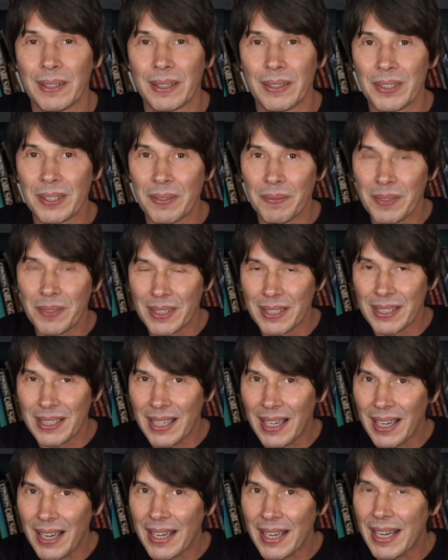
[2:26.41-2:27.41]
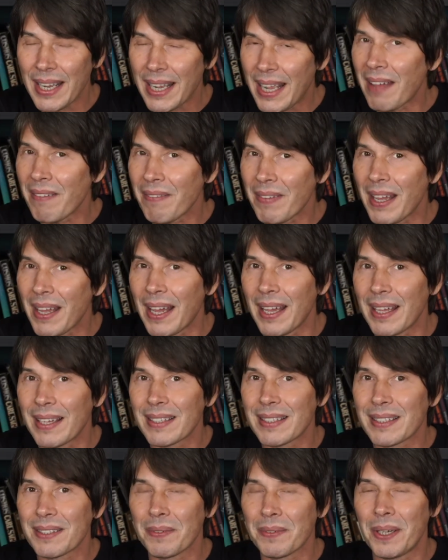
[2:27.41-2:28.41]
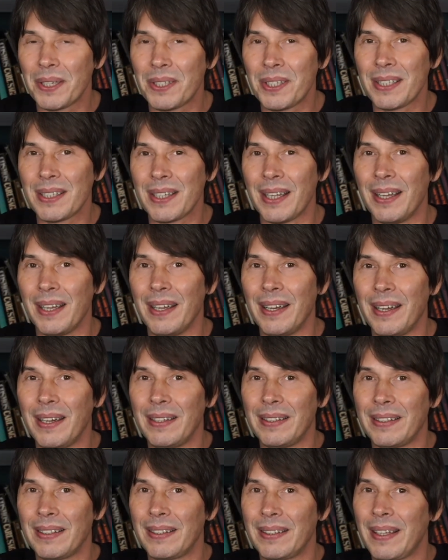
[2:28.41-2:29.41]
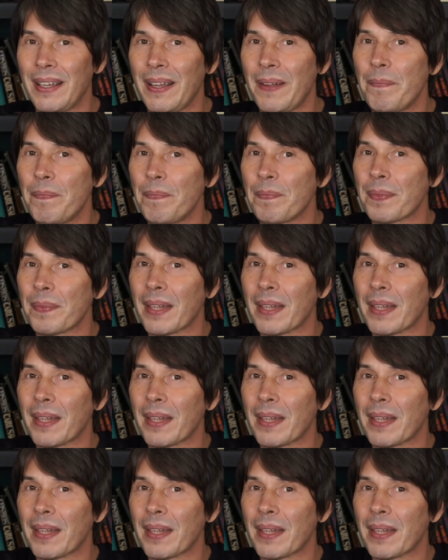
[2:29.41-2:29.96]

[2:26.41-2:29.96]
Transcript: There are some tiny caveats, which is that the